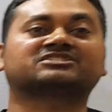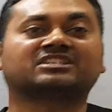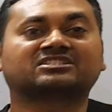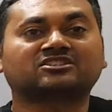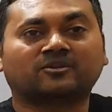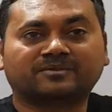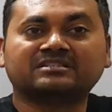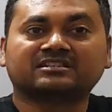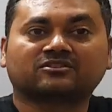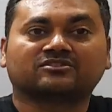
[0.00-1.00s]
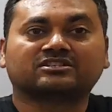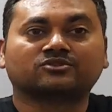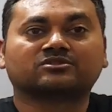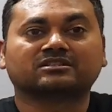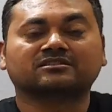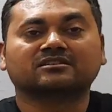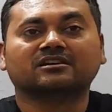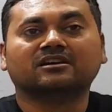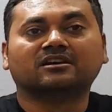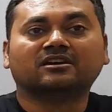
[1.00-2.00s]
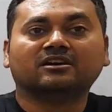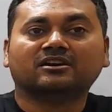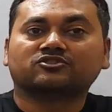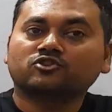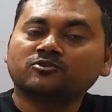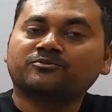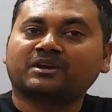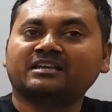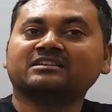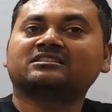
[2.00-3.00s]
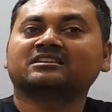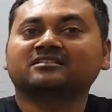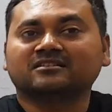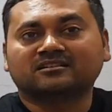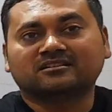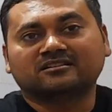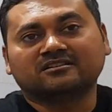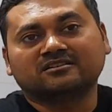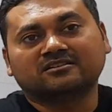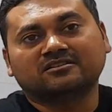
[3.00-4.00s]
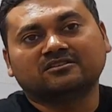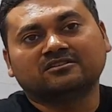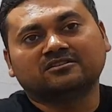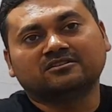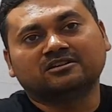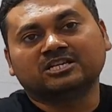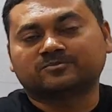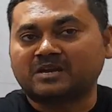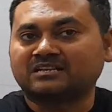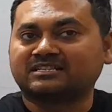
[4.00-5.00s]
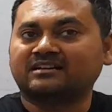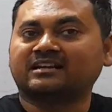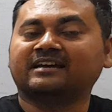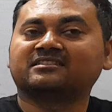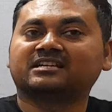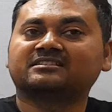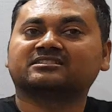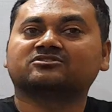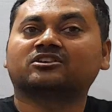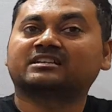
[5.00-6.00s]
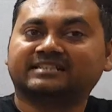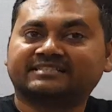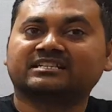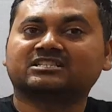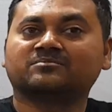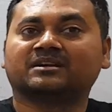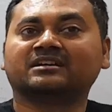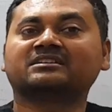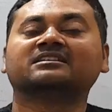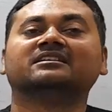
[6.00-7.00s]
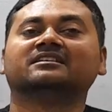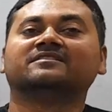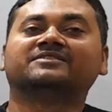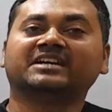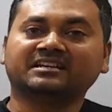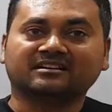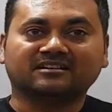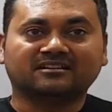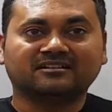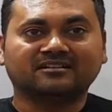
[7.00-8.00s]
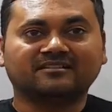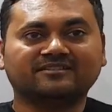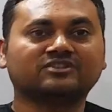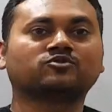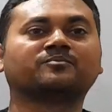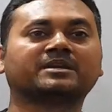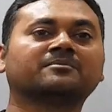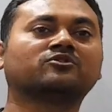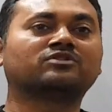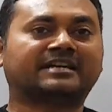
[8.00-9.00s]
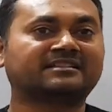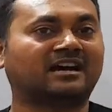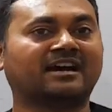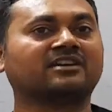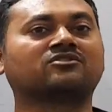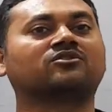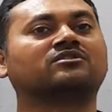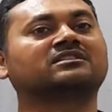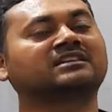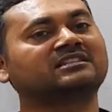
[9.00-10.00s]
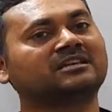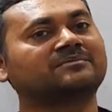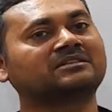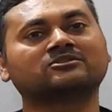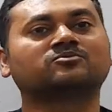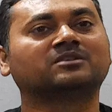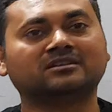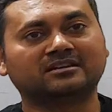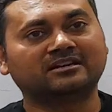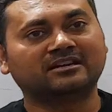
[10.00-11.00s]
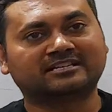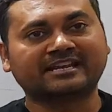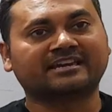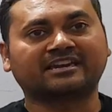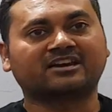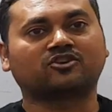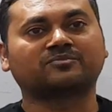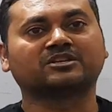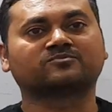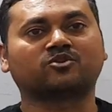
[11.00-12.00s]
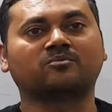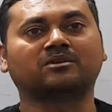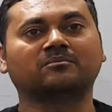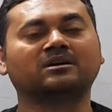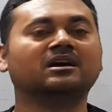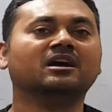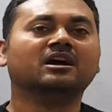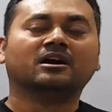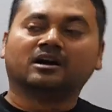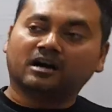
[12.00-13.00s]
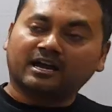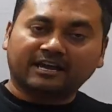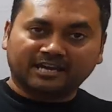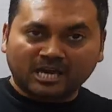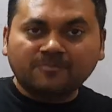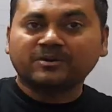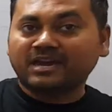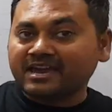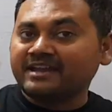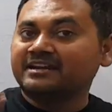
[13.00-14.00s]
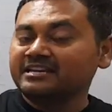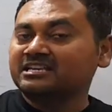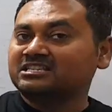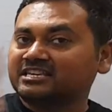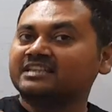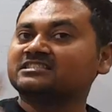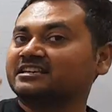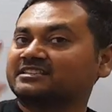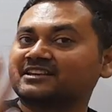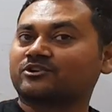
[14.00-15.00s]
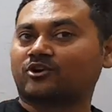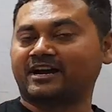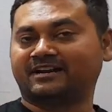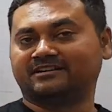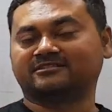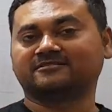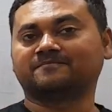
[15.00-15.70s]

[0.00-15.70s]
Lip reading: structure of the Indian Constitution. So if anything is being done and that is not legitimate, then the Supreme Court and the High Court, they themselves will take care of this problem. If any change is required,